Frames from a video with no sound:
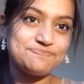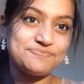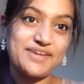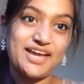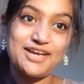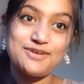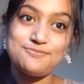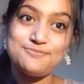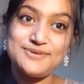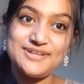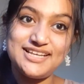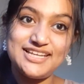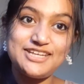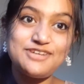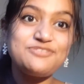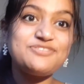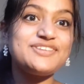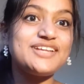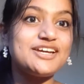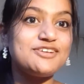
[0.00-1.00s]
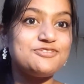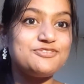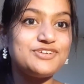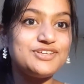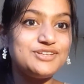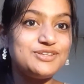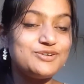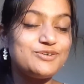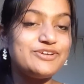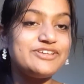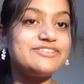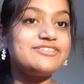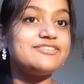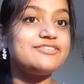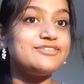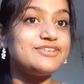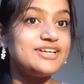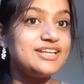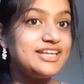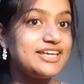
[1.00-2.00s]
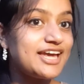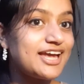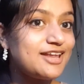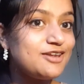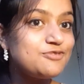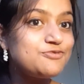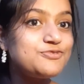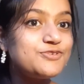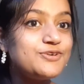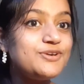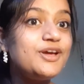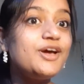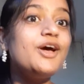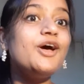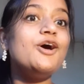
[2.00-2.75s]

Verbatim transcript: I believe that video is really helpful